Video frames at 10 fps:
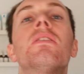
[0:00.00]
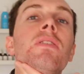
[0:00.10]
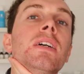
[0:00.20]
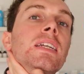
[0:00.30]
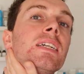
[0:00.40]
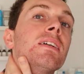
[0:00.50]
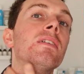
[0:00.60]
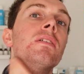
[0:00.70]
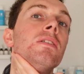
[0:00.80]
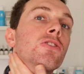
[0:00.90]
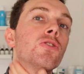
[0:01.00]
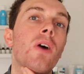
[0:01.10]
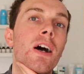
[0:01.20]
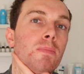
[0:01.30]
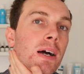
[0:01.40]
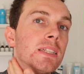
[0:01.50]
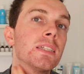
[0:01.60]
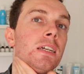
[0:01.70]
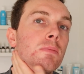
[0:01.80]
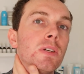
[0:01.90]
really sort out my
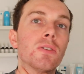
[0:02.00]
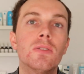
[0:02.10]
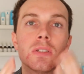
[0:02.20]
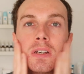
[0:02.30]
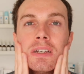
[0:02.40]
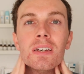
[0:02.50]
skin, because